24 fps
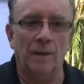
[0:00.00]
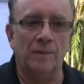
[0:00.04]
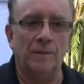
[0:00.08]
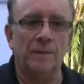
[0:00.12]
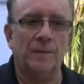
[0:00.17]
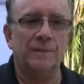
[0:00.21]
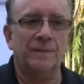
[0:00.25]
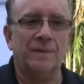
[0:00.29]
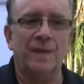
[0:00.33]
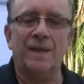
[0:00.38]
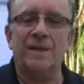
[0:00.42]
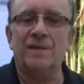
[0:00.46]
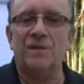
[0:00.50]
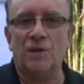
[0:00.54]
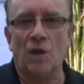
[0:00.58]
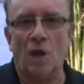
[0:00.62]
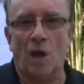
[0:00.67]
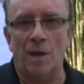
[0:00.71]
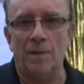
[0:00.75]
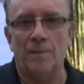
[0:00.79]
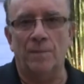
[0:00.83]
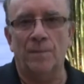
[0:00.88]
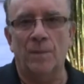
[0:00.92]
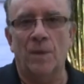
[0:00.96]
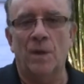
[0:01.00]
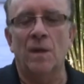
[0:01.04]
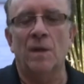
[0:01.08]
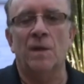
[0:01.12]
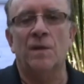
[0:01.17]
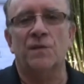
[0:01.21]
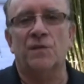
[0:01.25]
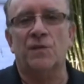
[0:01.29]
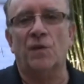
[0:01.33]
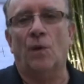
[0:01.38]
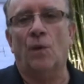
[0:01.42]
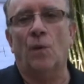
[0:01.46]
Takes time.
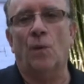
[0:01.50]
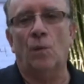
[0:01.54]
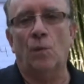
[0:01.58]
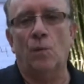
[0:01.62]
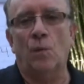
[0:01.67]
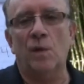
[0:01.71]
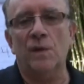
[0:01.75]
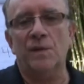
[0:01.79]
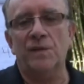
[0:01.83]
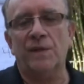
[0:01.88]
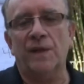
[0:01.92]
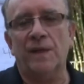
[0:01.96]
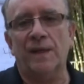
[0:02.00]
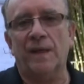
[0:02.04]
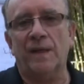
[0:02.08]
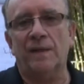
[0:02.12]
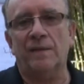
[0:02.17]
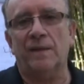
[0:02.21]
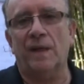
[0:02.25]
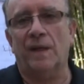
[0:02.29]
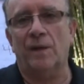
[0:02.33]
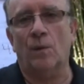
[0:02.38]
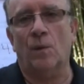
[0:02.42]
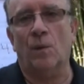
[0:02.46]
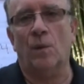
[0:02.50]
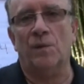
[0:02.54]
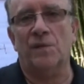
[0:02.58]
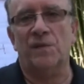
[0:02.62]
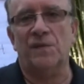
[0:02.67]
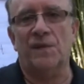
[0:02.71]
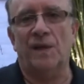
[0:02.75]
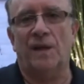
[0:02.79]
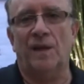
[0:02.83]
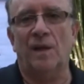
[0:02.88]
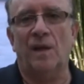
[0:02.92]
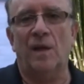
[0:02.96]
So once they get that all
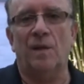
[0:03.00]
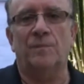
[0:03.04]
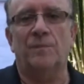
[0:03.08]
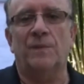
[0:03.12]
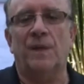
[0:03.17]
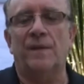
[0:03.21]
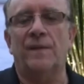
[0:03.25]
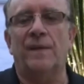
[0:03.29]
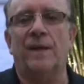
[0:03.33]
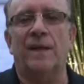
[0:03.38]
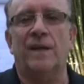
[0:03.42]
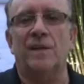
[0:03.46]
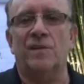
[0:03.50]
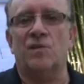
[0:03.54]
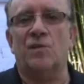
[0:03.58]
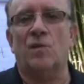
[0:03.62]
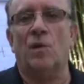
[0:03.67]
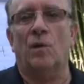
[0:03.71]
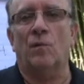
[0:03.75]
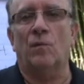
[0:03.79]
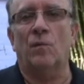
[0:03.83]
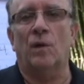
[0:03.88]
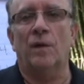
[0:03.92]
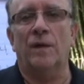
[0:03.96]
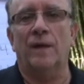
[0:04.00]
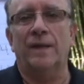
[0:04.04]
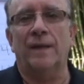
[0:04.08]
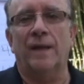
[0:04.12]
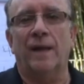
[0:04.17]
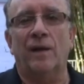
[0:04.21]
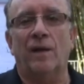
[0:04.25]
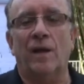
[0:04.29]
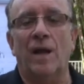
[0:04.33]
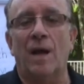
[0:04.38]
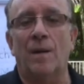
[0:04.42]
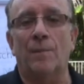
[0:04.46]
set up, then they can start running
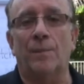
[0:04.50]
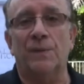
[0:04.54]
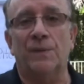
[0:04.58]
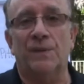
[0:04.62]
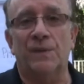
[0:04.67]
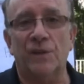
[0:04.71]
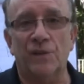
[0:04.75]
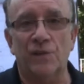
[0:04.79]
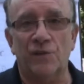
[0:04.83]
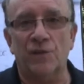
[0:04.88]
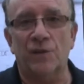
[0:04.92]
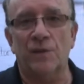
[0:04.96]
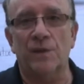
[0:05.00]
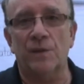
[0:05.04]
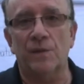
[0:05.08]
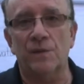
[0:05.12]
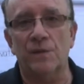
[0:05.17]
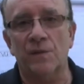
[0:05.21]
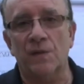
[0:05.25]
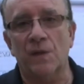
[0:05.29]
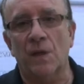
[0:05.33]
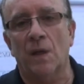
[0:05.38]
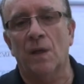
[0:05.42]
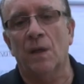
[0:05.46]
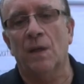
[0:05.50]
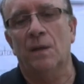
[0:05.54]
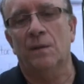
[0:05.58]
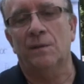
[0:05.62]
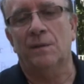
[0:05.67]
their competitions. They